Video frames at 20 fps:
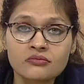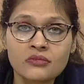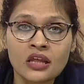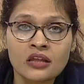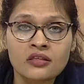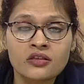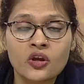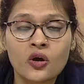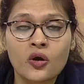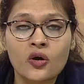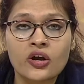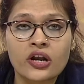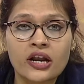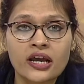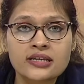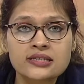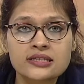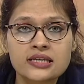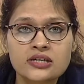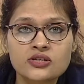the
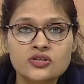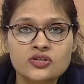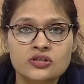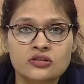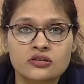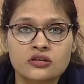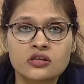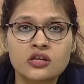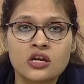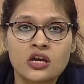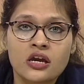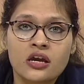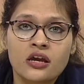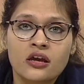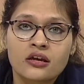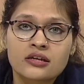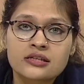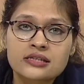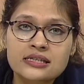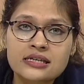organization
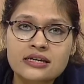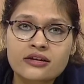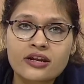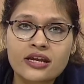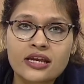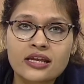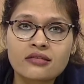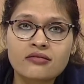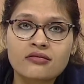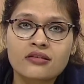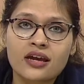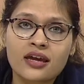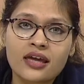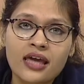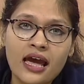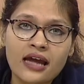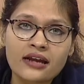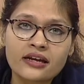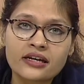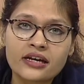screen the
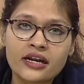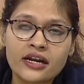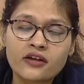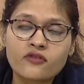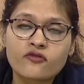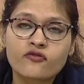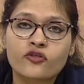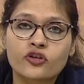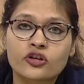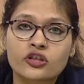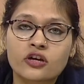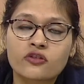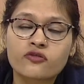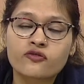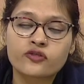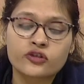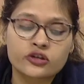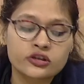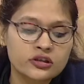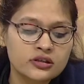candidate for the
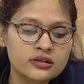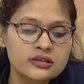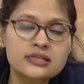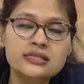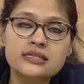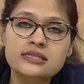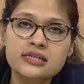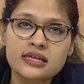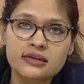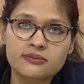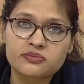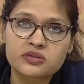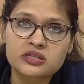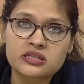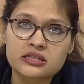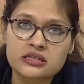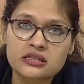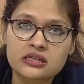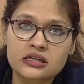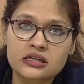further steps.